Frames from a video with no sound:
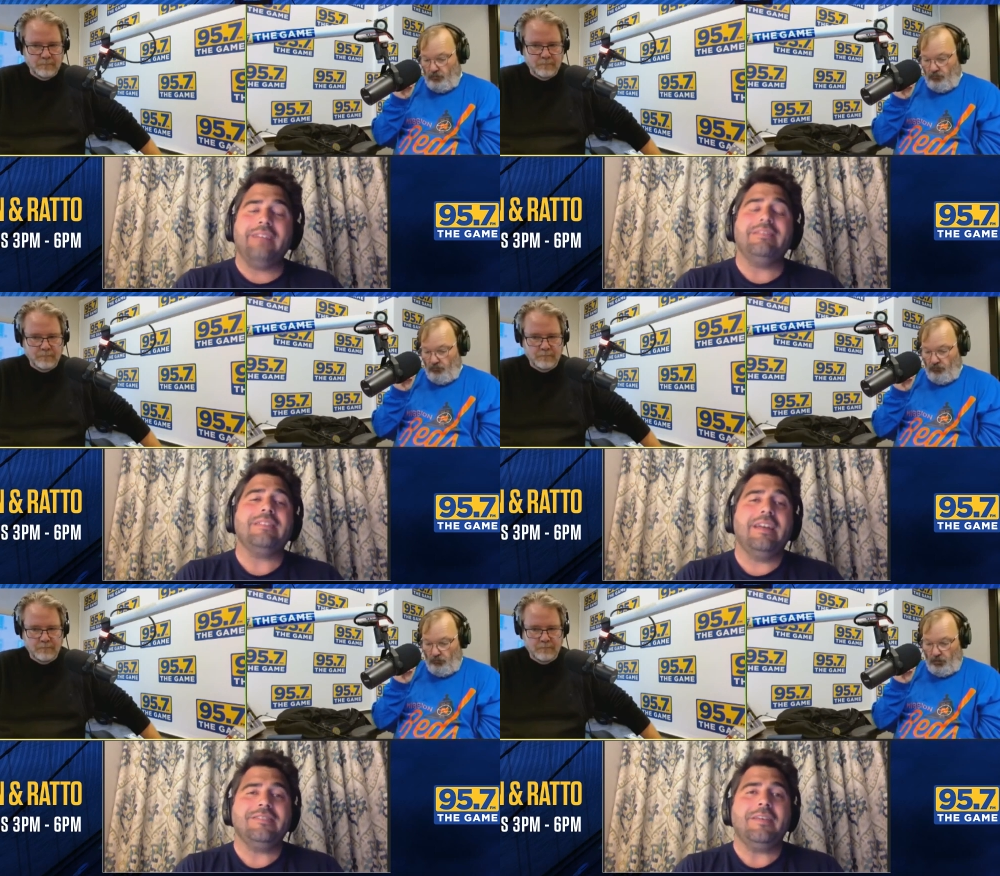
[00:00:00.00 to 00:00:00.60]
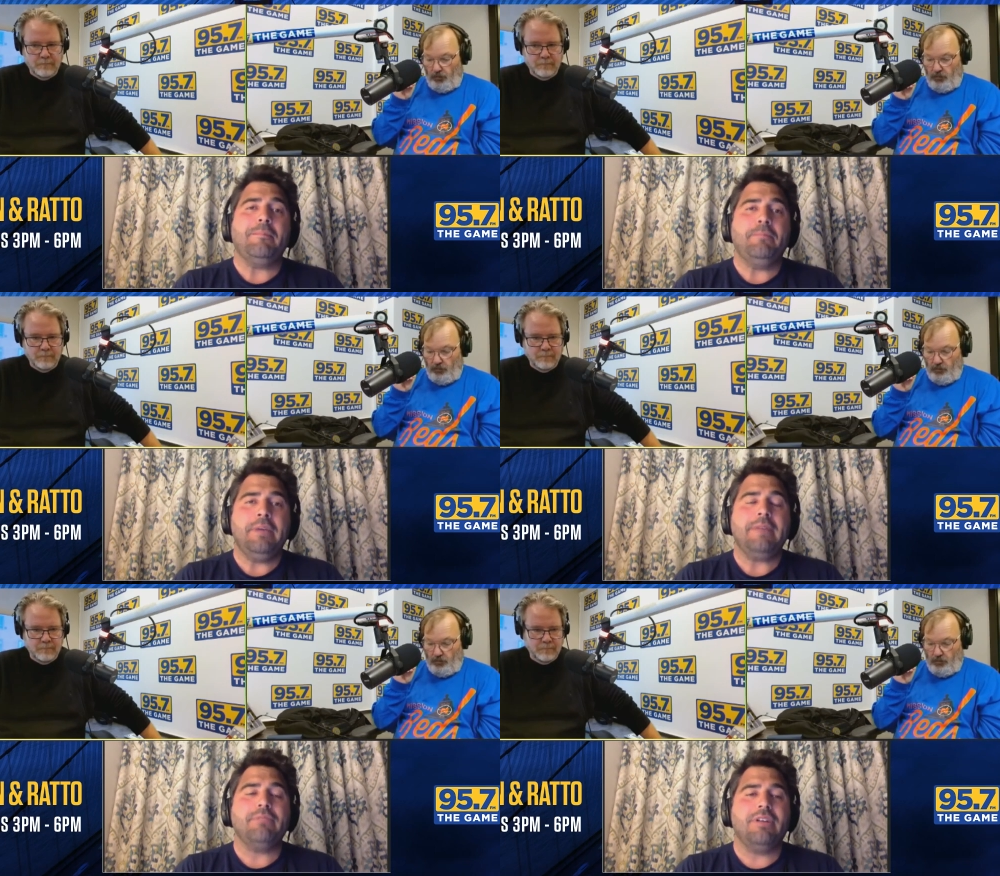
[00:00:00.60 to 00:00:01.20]
Speaker 1: And I think that is a
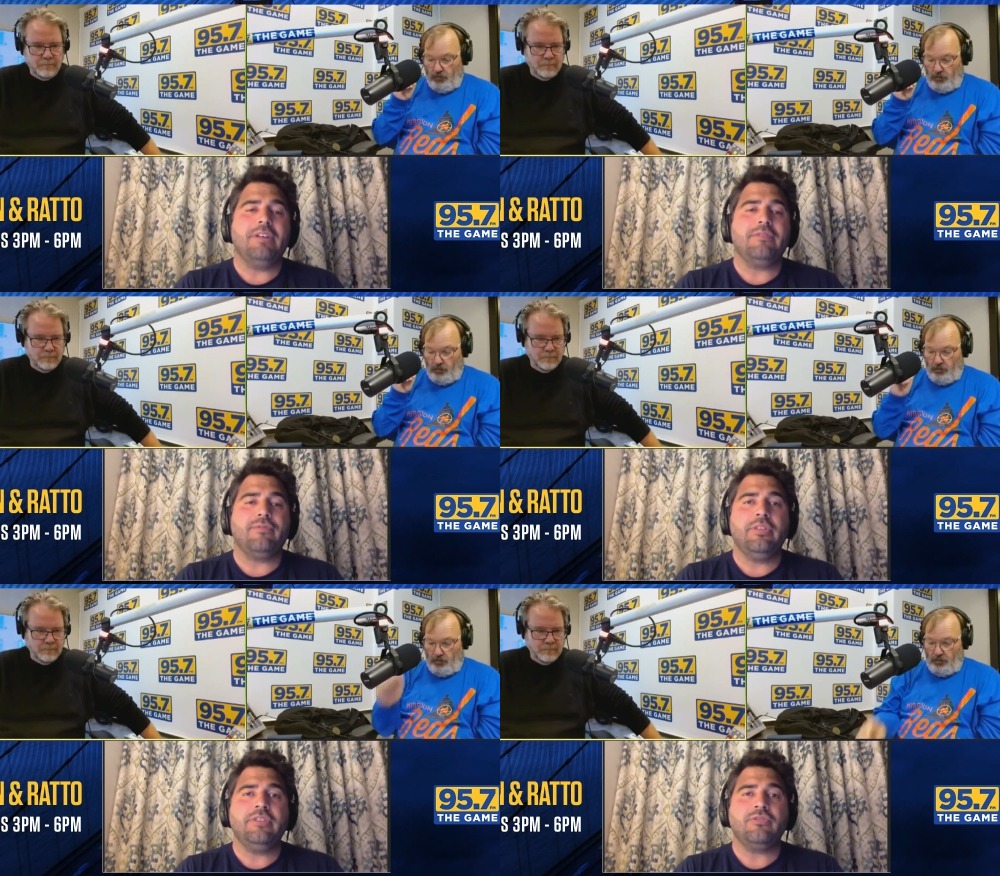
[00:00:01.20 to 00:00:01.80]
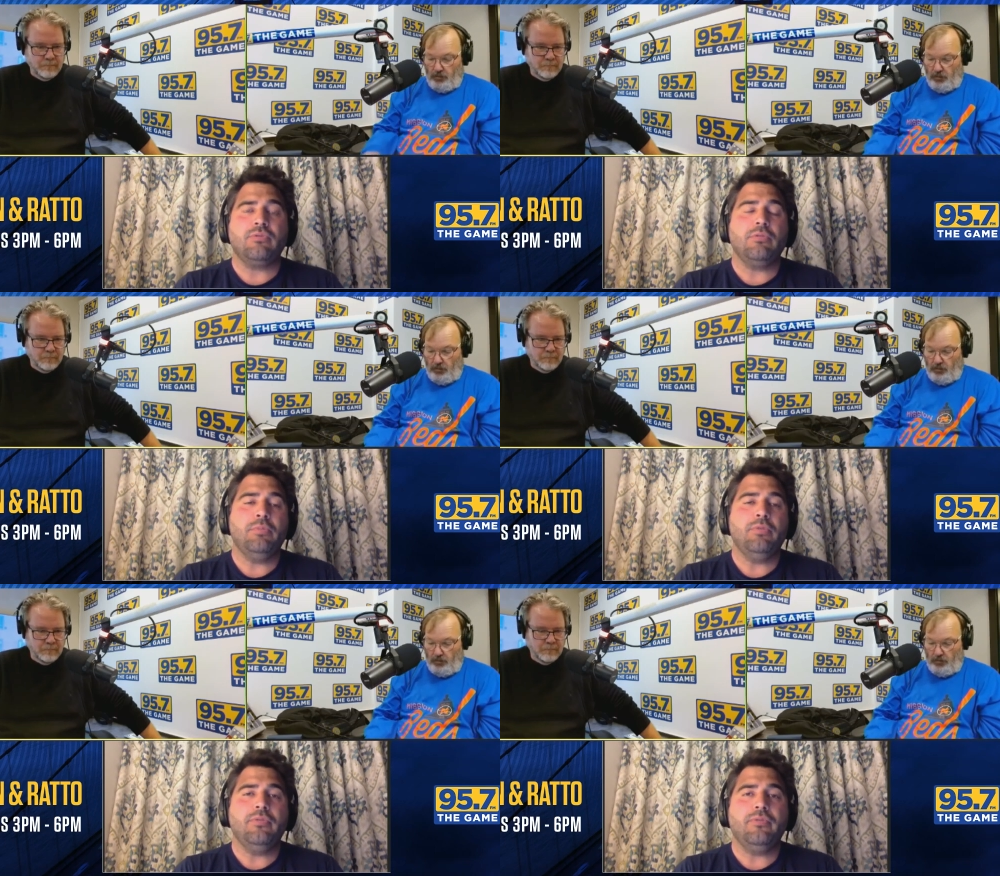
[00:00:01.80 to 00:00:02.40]
big plus for this
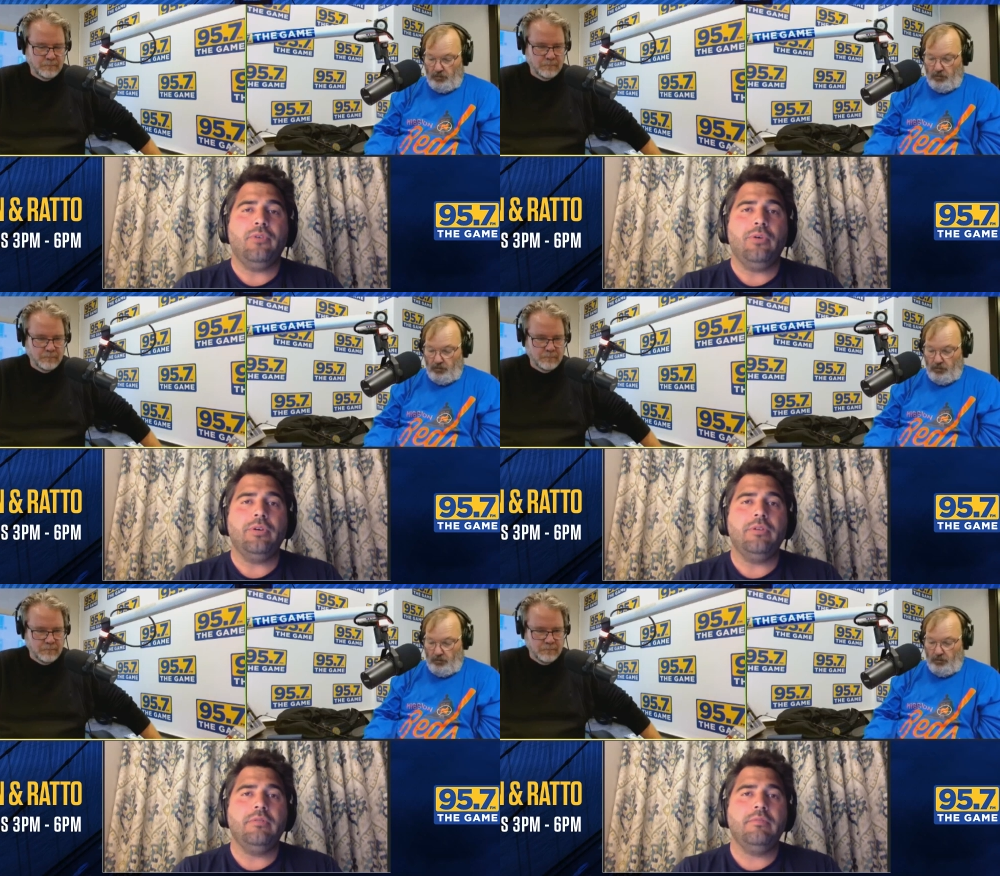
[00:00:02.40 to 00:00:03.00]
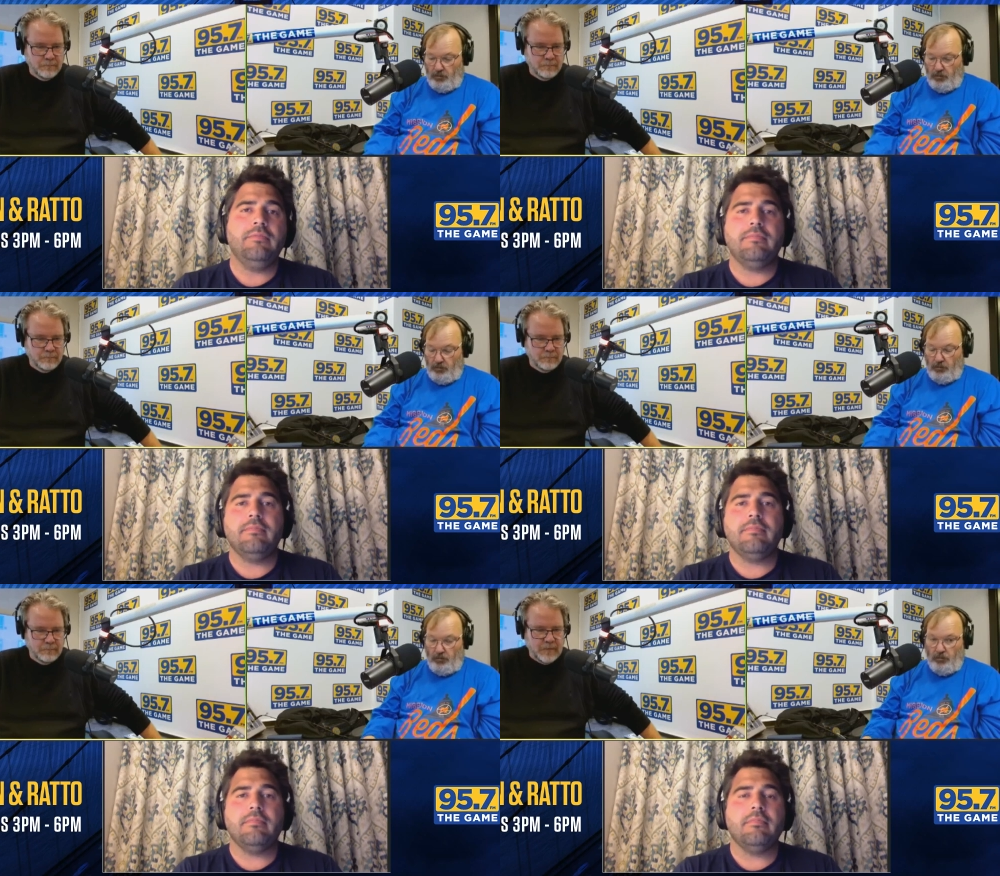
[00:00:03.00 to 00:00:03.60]
group moving forward.
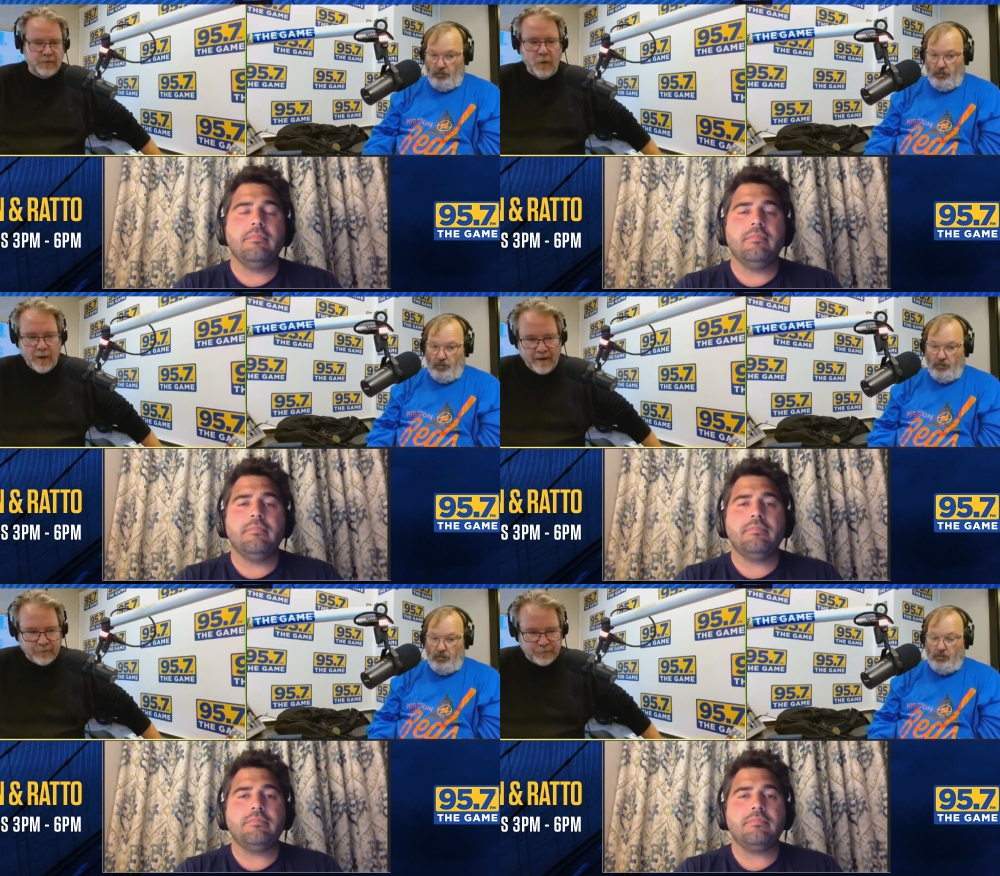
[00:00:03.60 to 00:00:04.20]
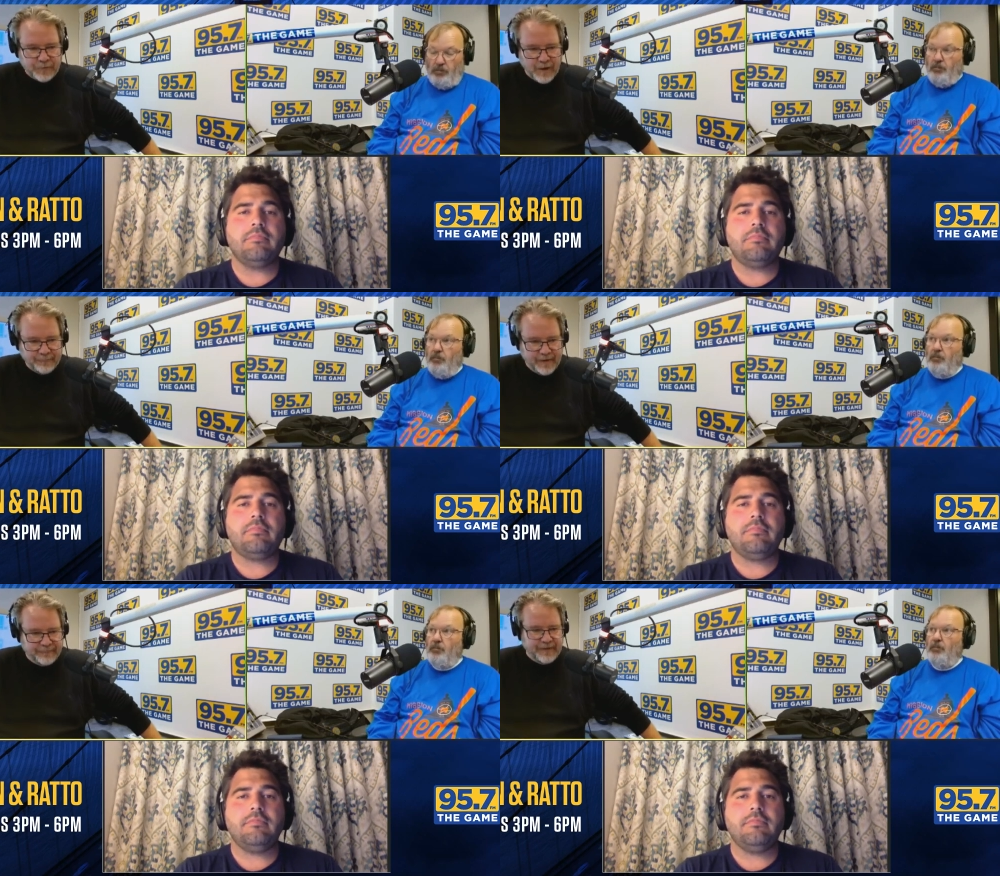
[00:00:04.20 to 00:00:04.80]
Speaker 2: Go have yourself a
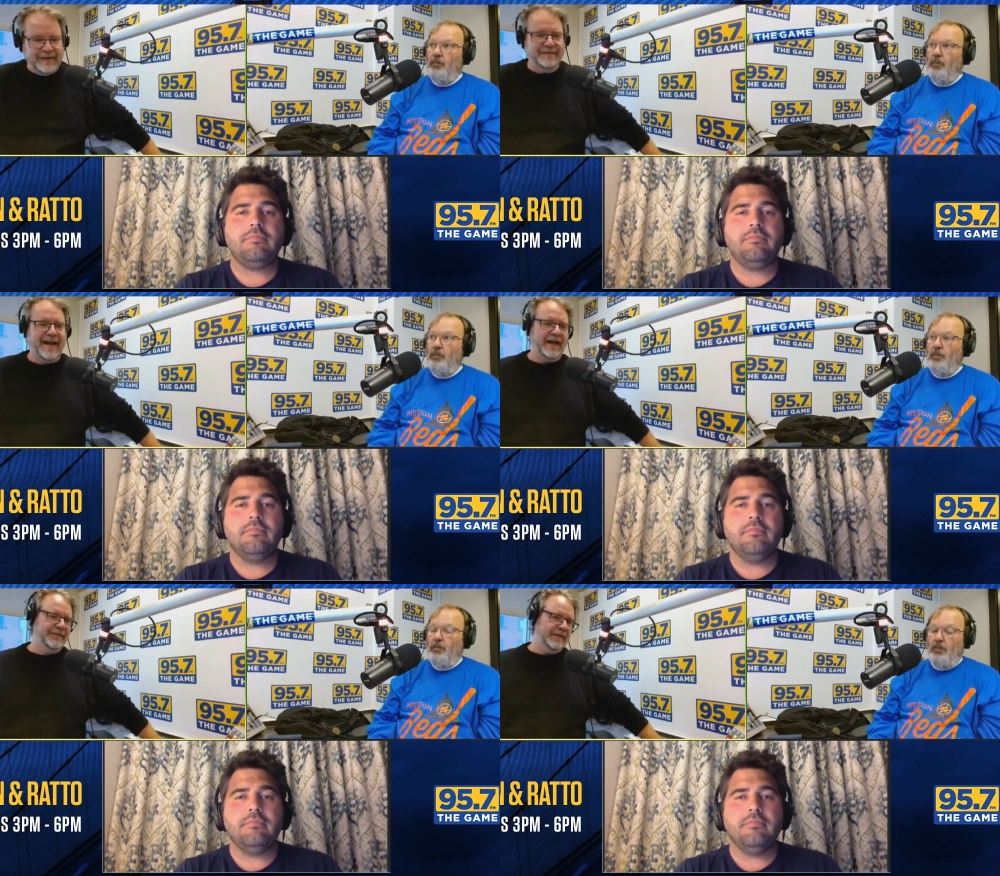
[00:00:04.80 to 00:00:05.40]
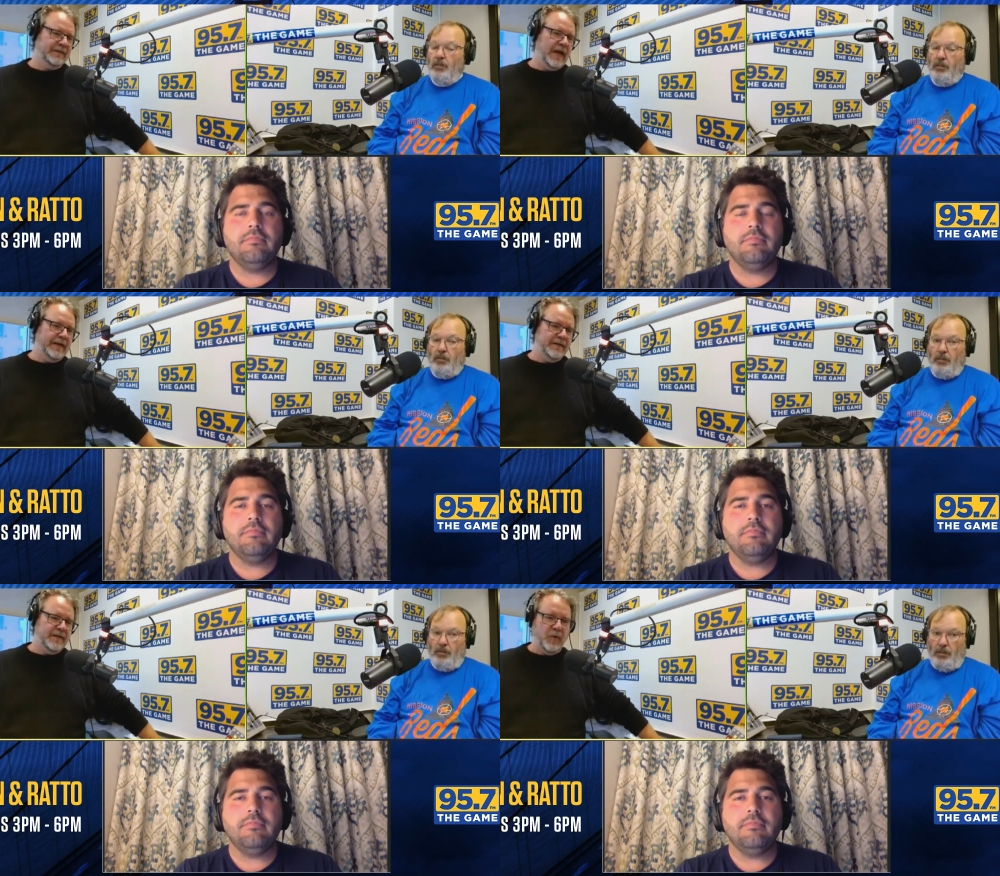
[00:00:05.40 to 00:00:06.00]
fantastic night at the
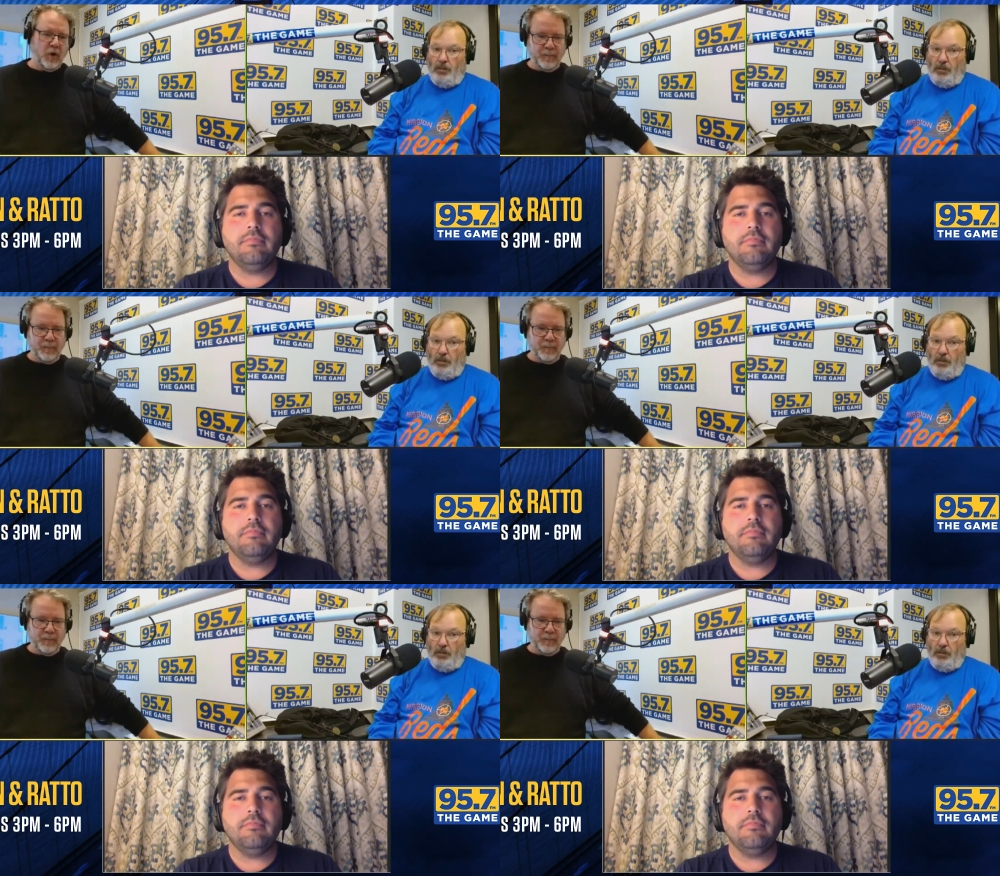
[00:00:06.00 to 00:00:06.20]
ballpark and